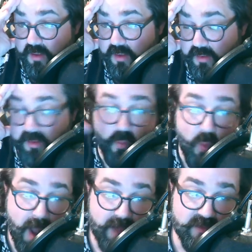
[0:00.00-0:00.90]
like
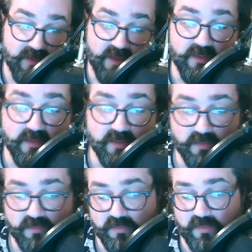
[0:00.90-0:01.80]
Weinstein's.
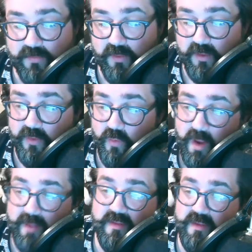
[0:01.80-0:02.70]
Like the uh, the
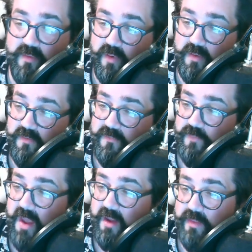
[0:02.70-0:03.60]
Weinstein brothers
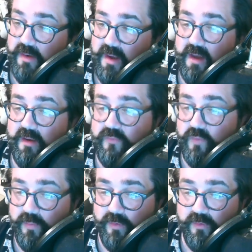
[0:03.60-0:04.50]
back in the '90s
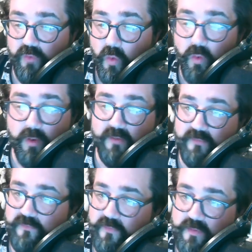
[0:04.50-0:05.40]
were
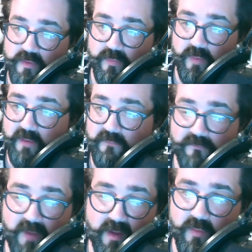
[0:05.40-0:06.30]
notorious for just being
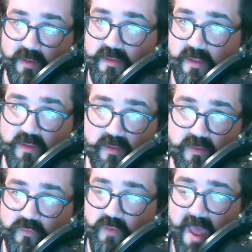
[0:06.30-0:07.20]
fuckwits and just
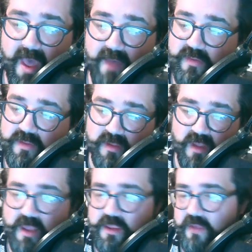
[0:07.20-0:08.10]
having to
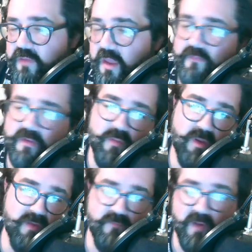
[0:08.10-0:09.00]
touch every, having to be
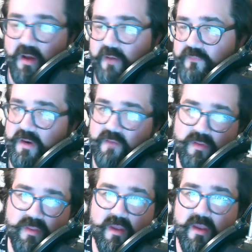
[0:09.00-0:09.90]
involved in
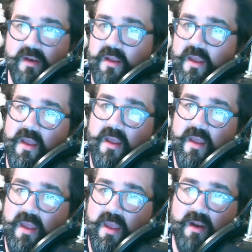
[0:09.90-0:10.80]
everything, and
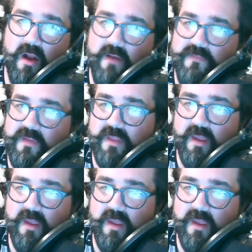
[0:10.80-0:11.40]
and often like